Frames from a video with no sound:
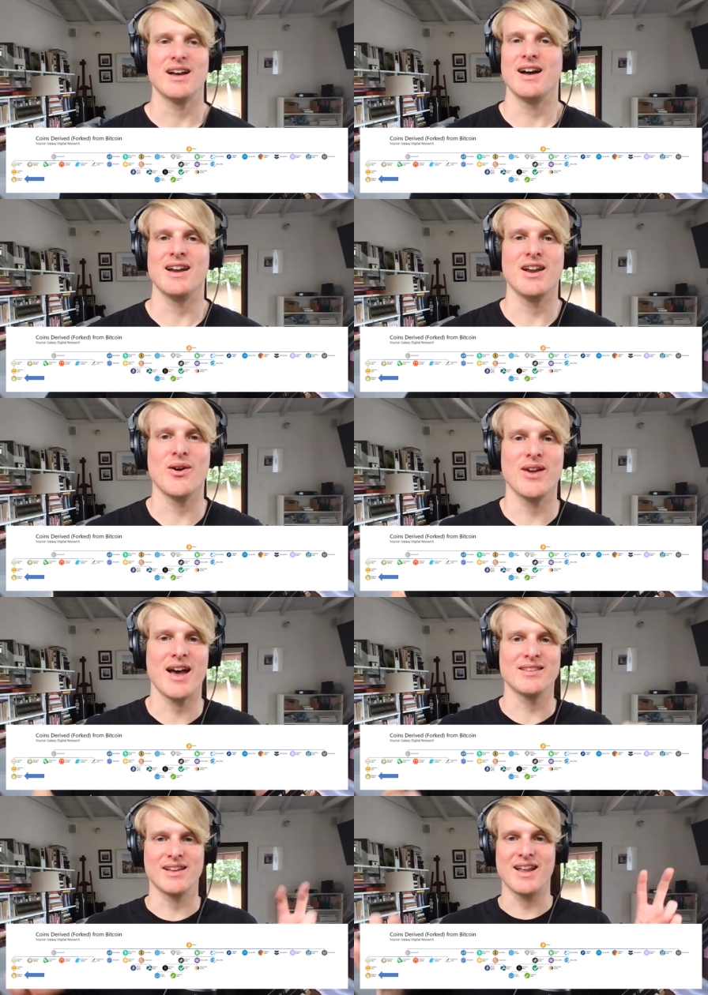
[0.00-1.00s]
known
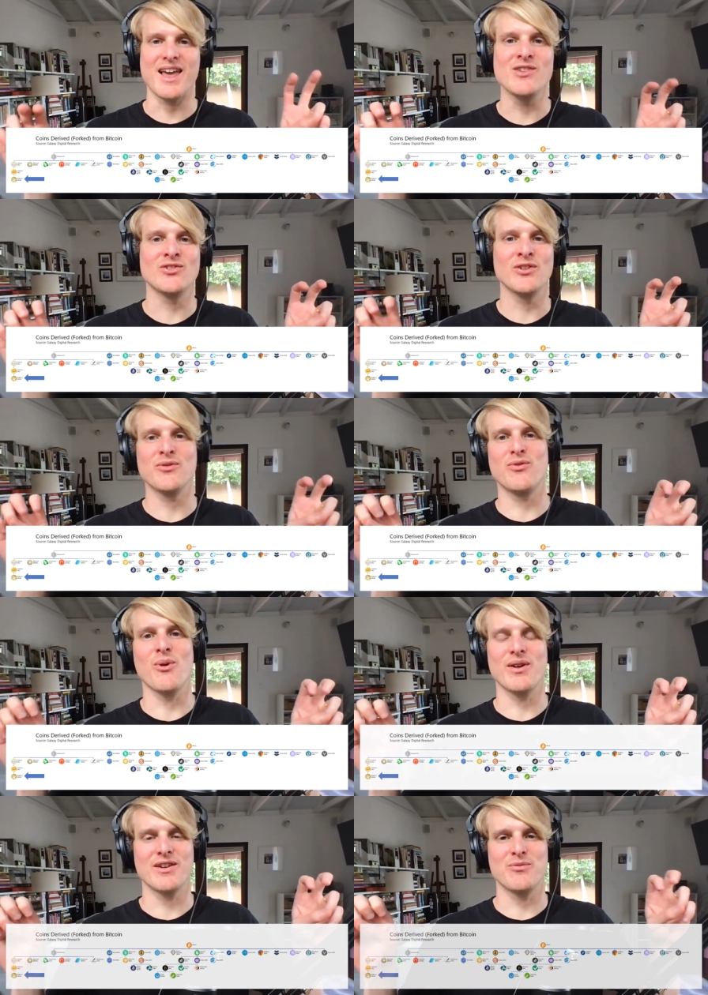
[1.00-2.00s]
as an ancient
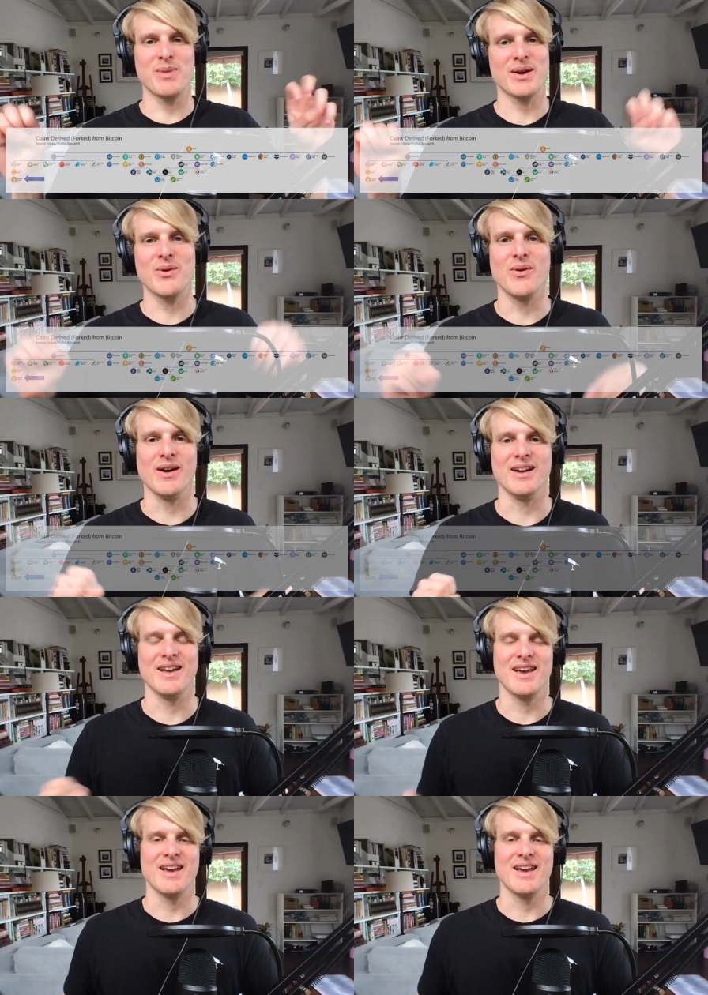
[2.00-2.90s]
fork of bitcoin